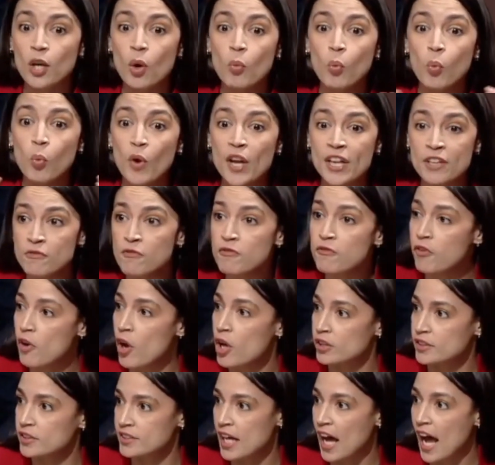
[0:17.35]
like a
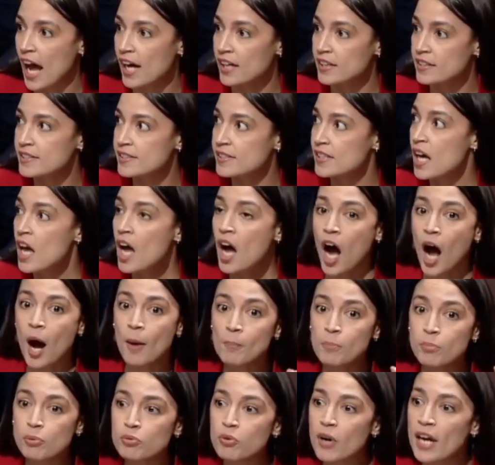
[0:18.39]
windfall tax
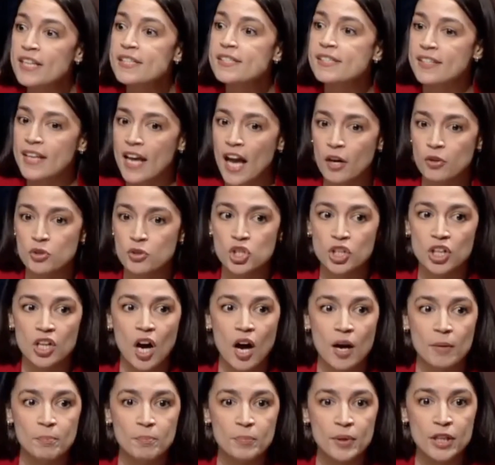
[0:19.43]
on price
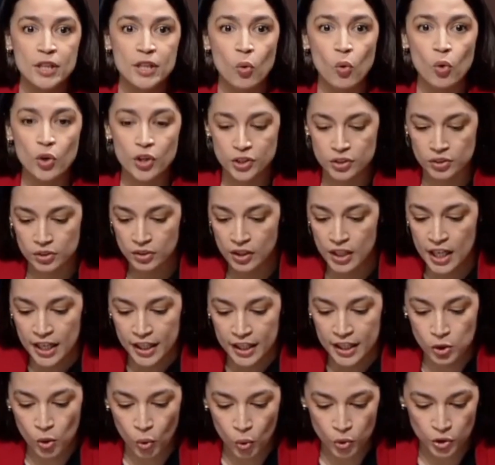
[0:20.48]
gouging on big oil
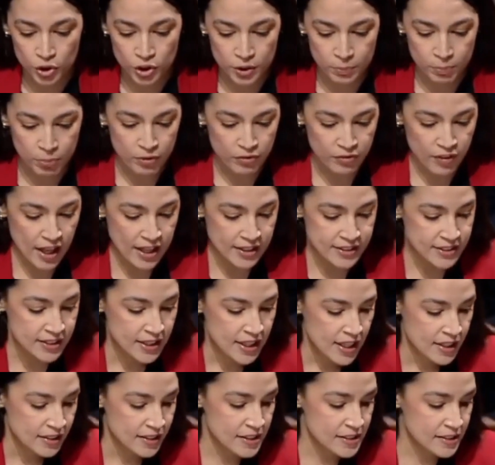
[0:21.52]
in order to
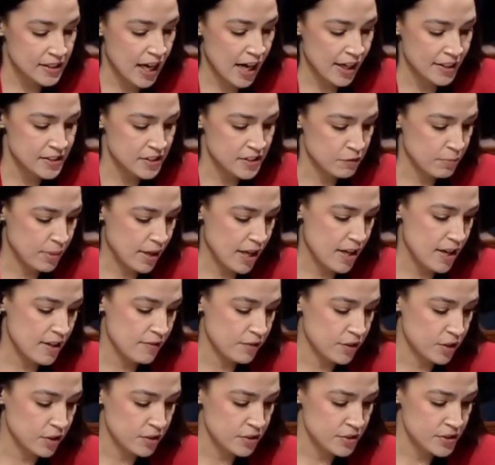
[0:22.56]
prevent these kinds of
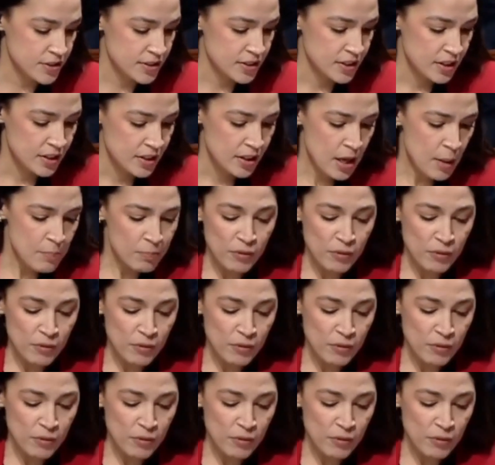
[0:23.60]
behaviors.